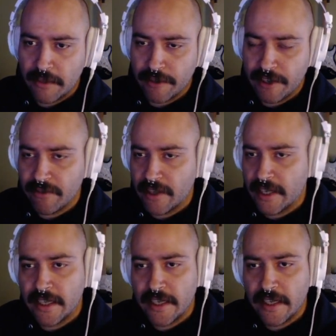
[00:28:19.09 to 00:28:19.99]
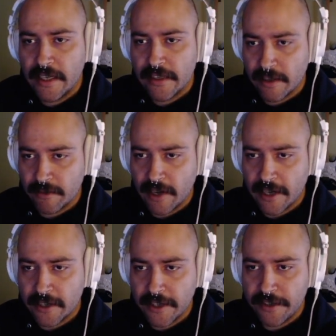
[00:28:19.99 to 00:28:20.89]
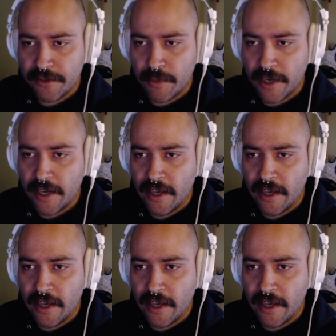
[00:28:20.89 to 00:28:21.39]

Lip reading: pre-flood subdirectories, but